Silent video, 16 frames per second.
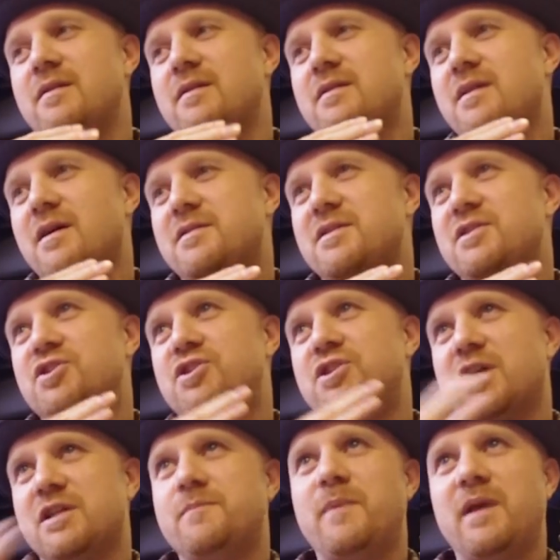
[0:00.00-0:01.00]
doesn't
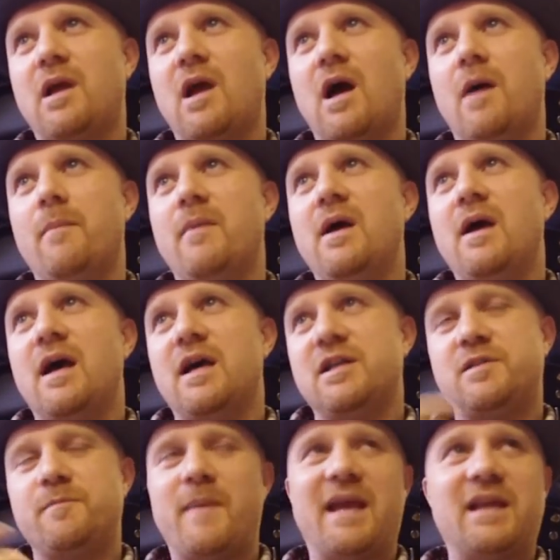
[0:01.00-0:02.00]
just become a
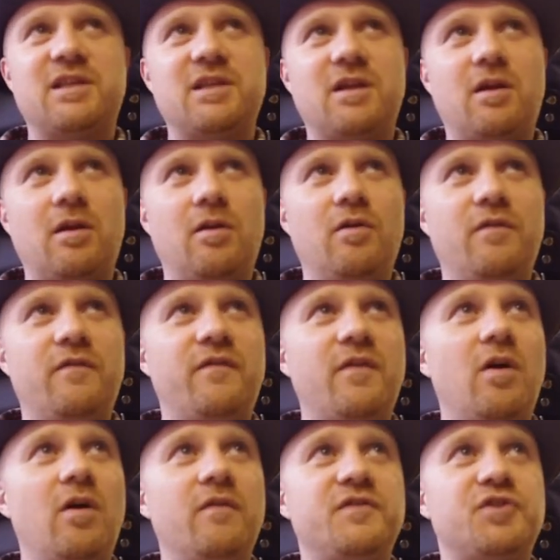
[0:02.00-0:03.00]
spectacle
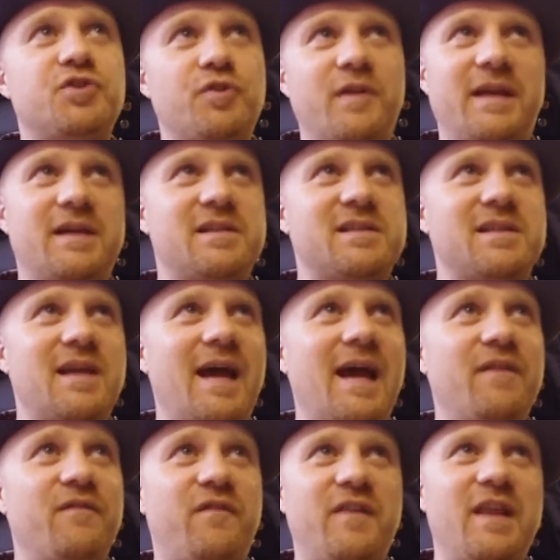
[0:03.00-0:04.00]
of, of tricks
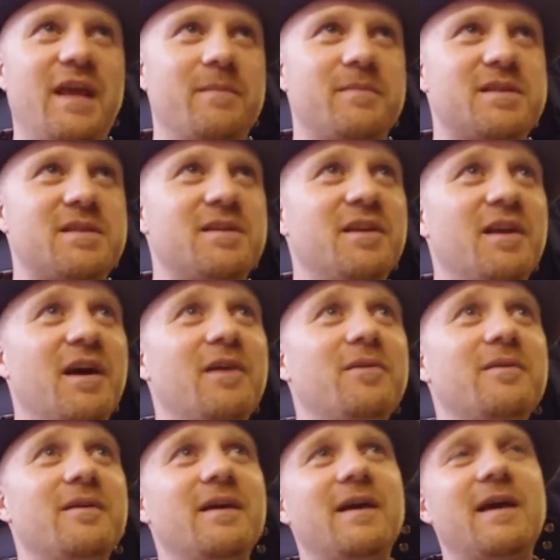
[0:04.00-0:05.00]
and flips. You
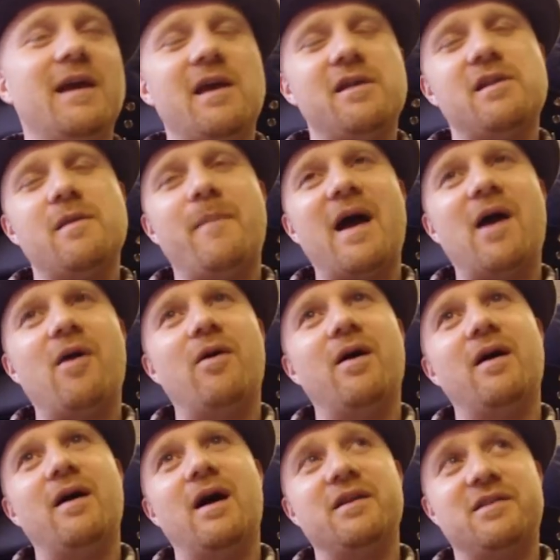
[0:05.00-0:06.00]
know, it's
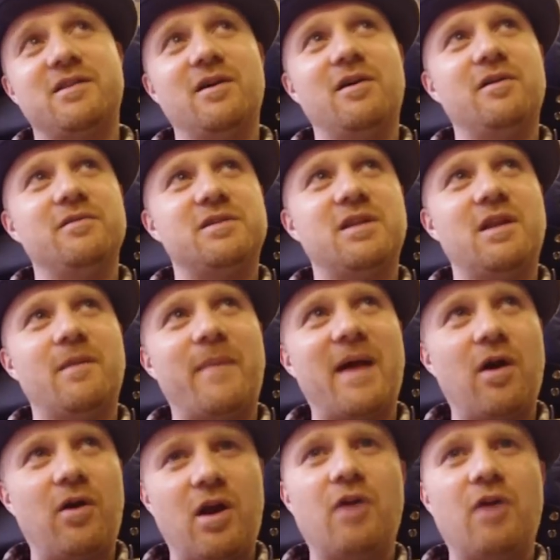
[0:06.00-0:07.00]
about a dance and
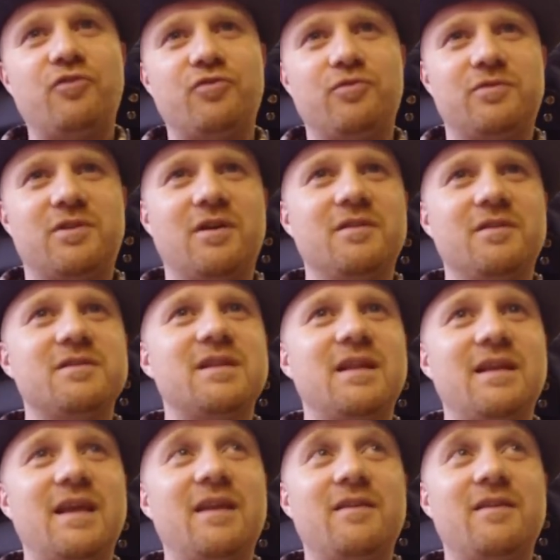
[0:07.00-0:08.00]
about cultural dance at
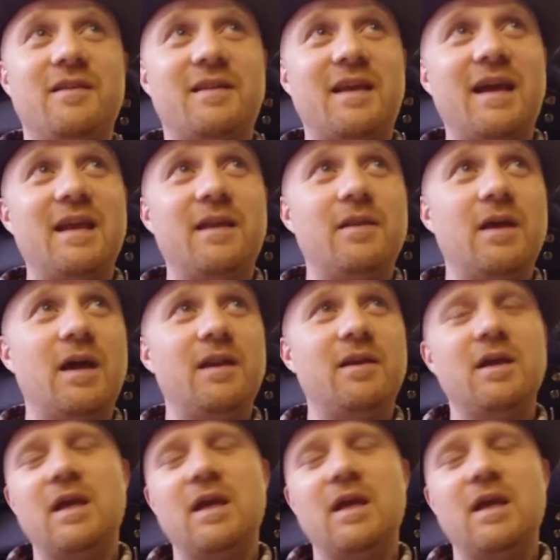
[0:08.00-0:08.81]
the end of the day. And, and